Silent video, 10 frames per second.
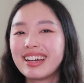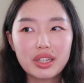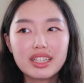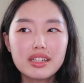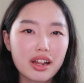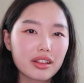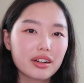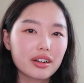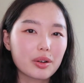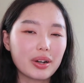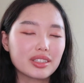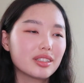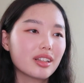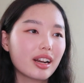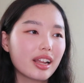So that's another
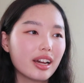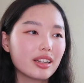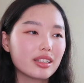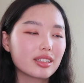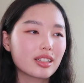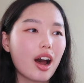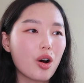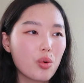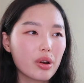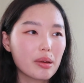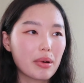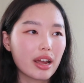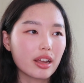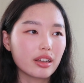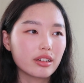question that I get, is how am
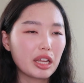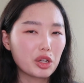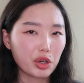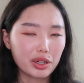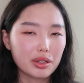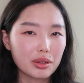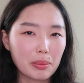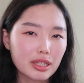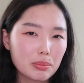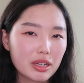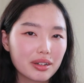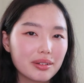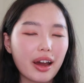I a good public speaker?